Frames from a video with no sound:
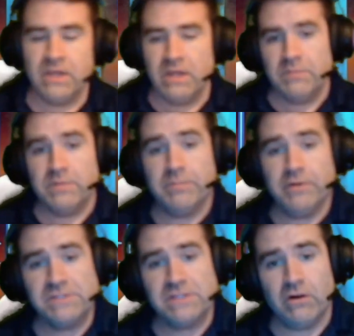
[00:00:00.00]
But the
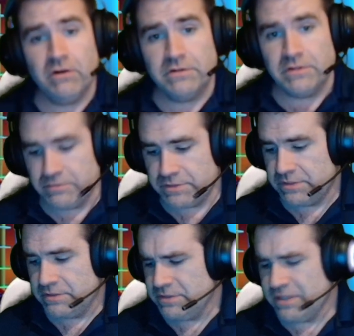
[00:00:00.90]
parts that aren't notes,
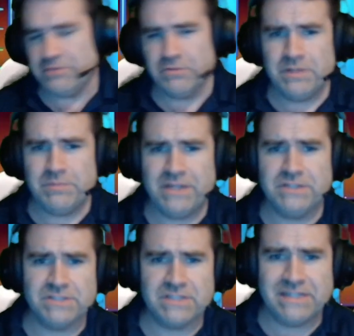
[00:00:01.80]
there's like 30
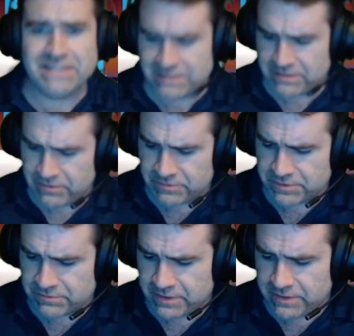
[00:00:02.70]
pages that isn't
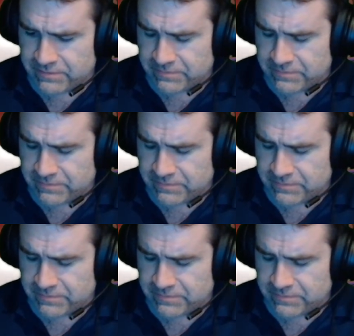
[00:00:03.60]
notes, right?